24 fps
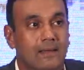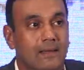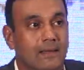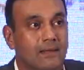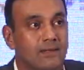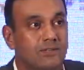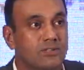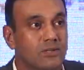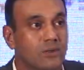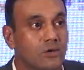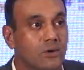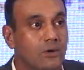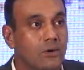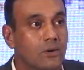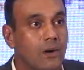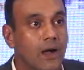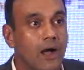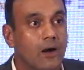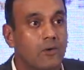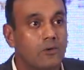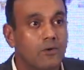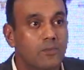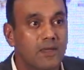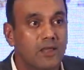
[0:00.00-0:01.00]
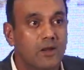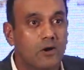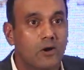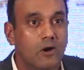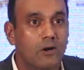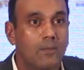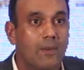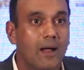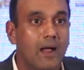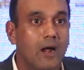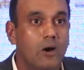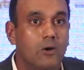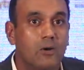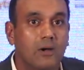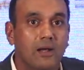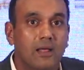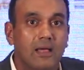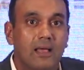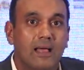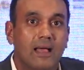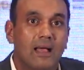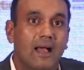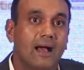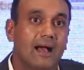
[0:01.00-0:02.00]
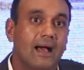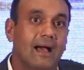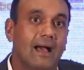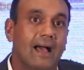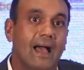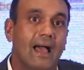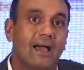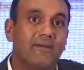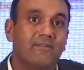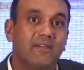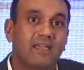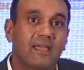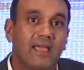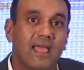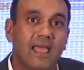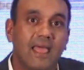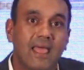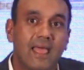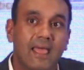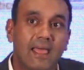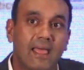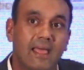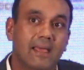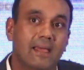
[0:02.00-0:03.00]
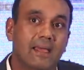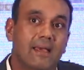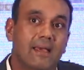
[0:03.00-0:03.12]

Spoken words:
So how do we go about having a